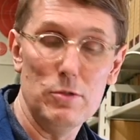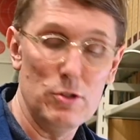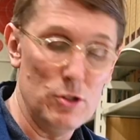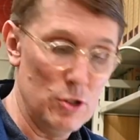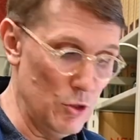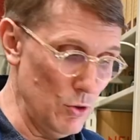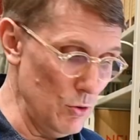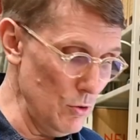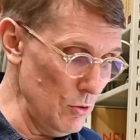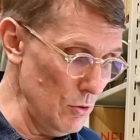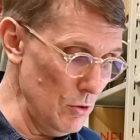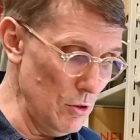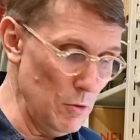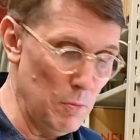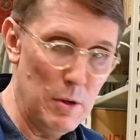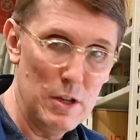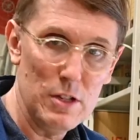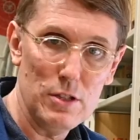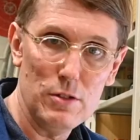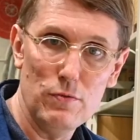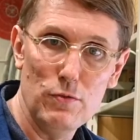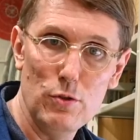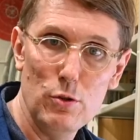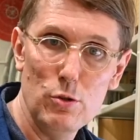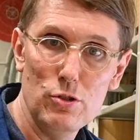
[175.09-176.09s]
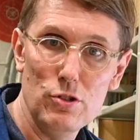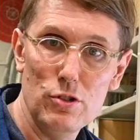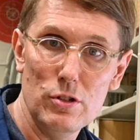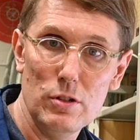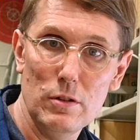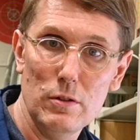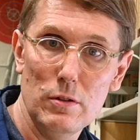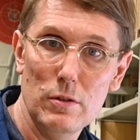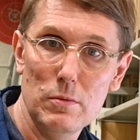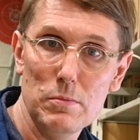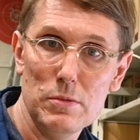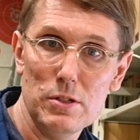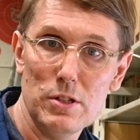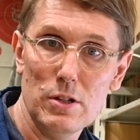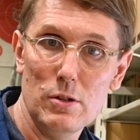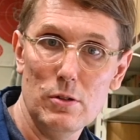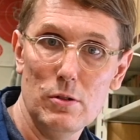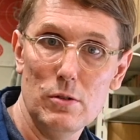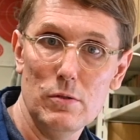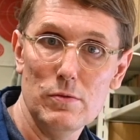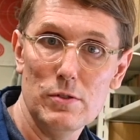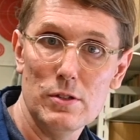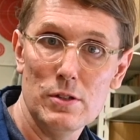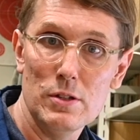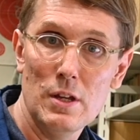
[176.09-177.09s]
to the best version of
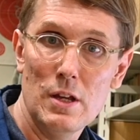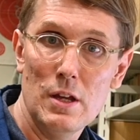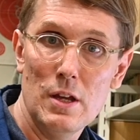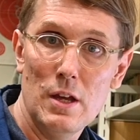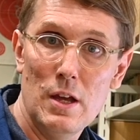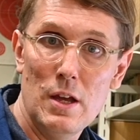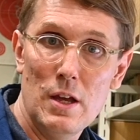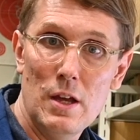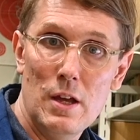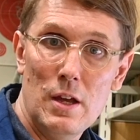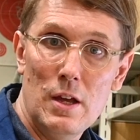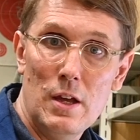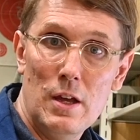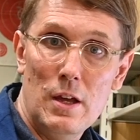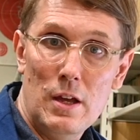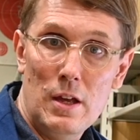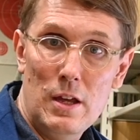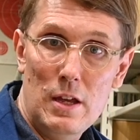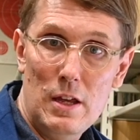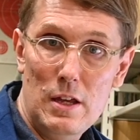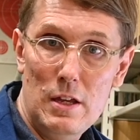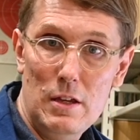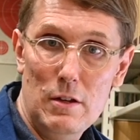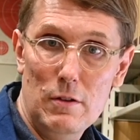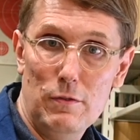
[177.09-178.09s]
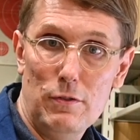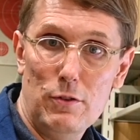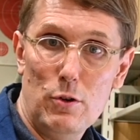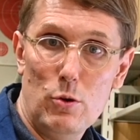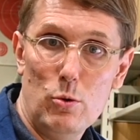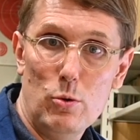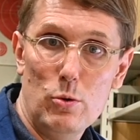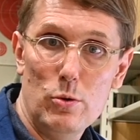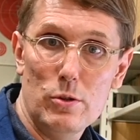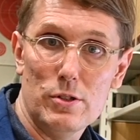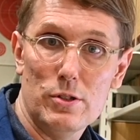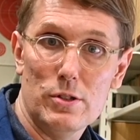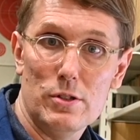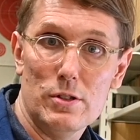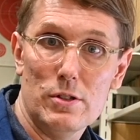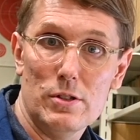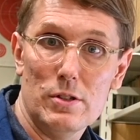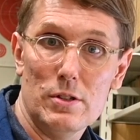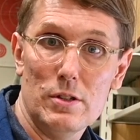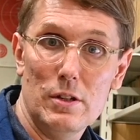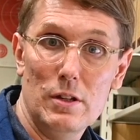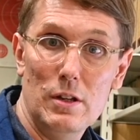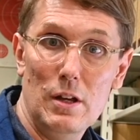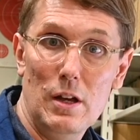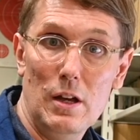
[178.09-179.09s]
themselves. He, of course,